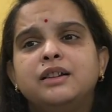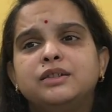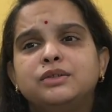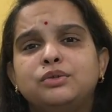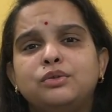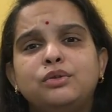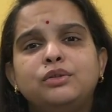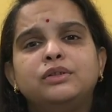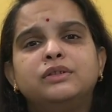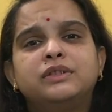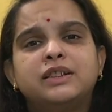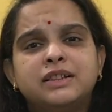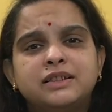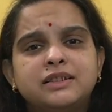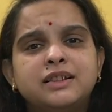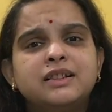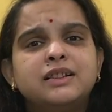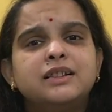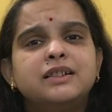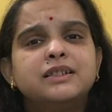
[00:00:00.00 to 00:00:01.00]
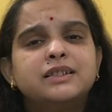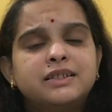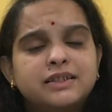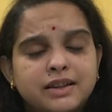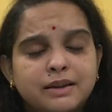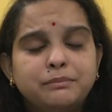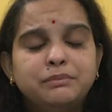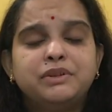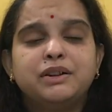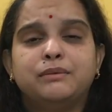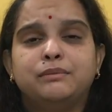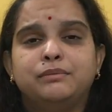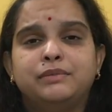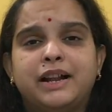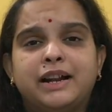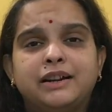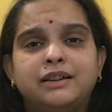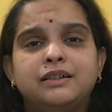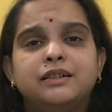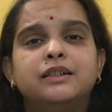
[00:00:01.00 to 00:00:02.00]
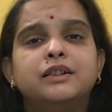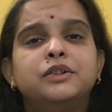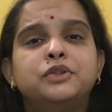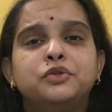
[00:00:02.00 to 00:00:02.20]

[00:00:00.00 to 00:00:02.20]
So this is a symptom that